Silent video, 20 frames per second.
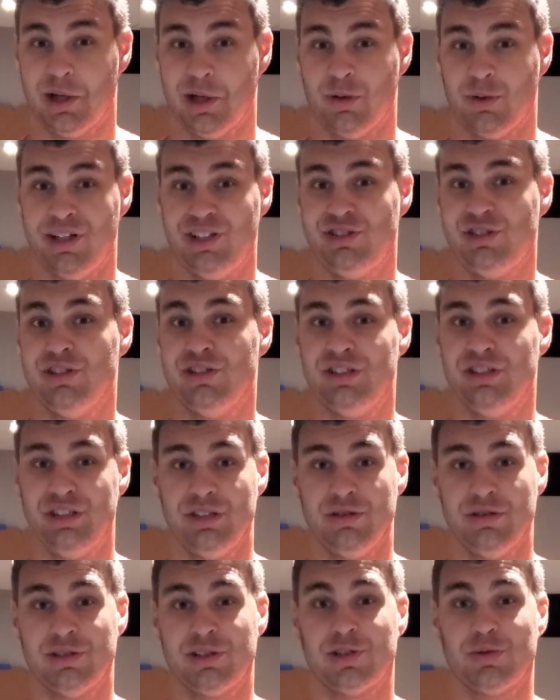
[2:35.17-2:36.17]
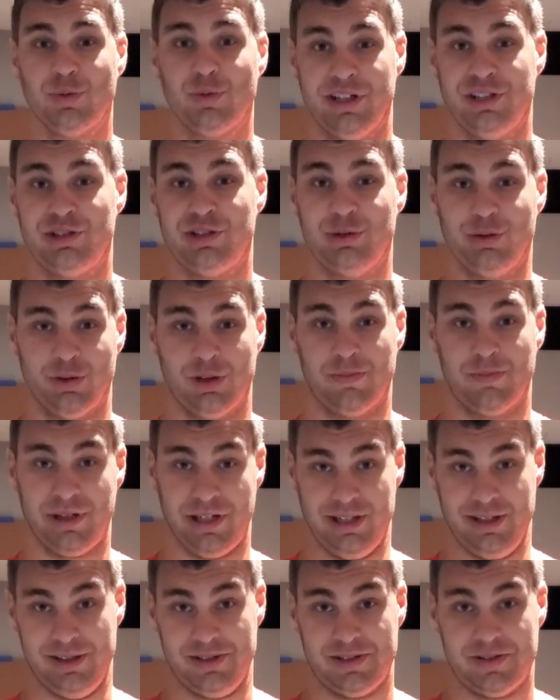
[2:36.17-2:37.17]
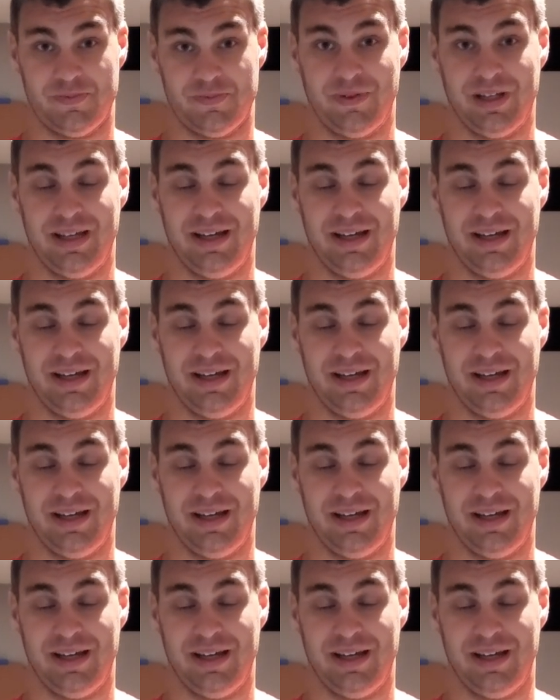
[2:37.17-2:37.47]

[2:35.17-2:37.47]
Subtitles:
when should you switch your putters?